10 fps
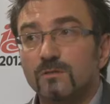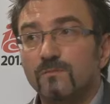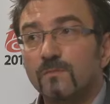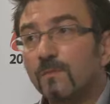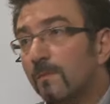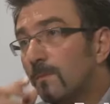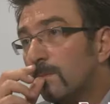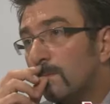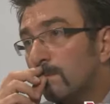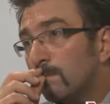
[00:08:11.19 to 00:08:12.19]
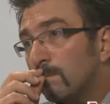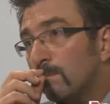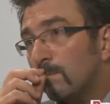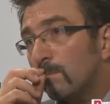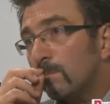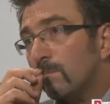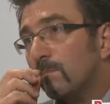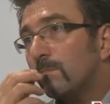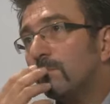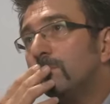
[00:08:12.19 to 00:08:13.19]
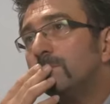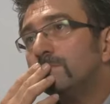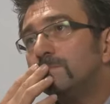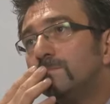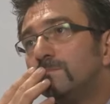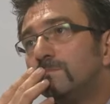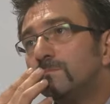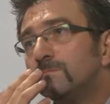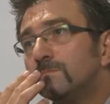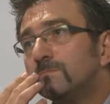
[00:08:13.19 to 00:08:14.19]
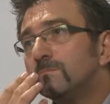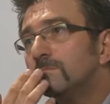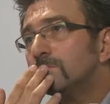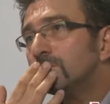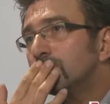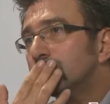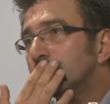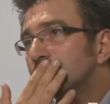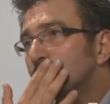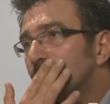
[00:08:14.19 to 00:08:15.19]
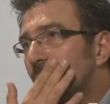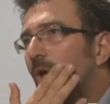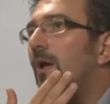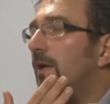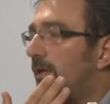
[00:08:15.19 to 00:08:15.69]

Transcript: So this is very much for sort of meeting the needs of international markets.